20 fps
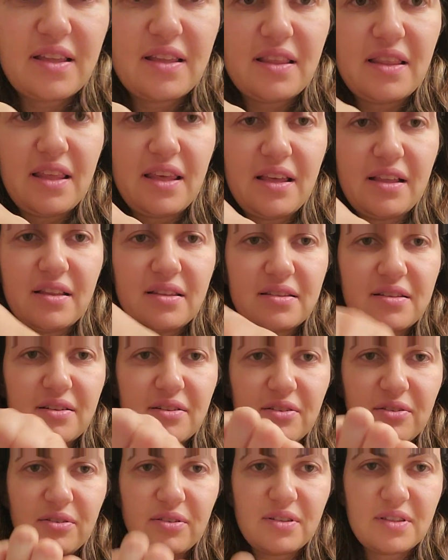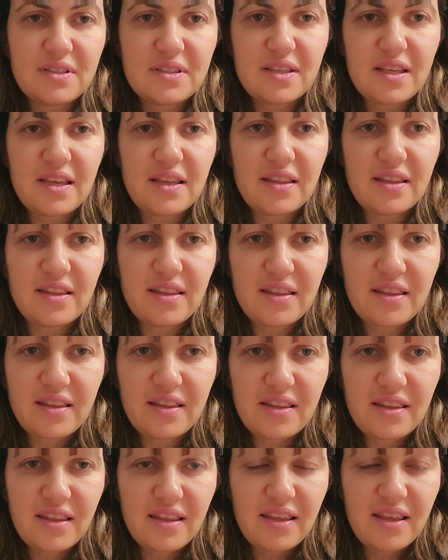nails are all set.
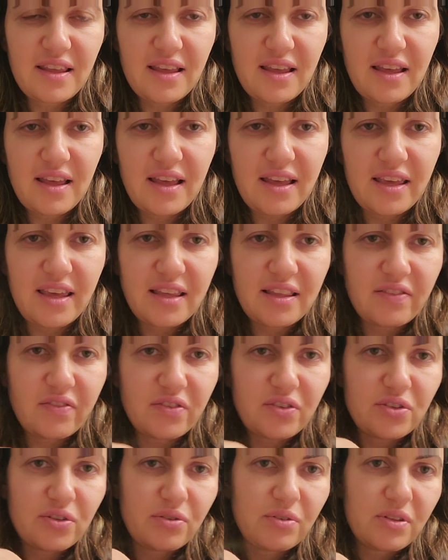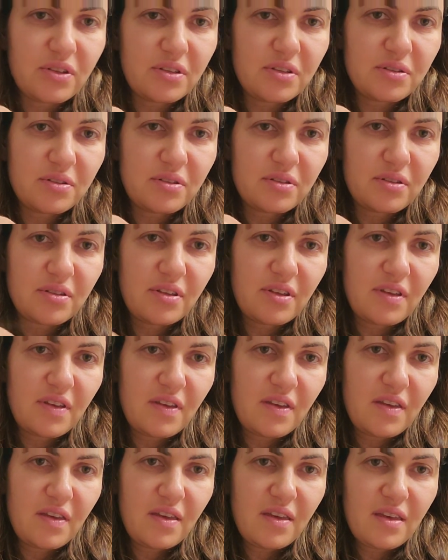I can't even show these
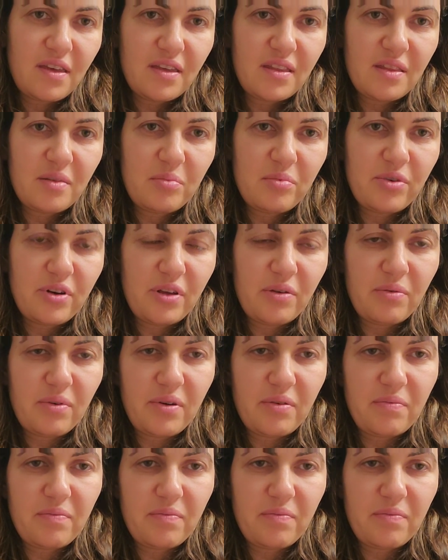in a pretty way.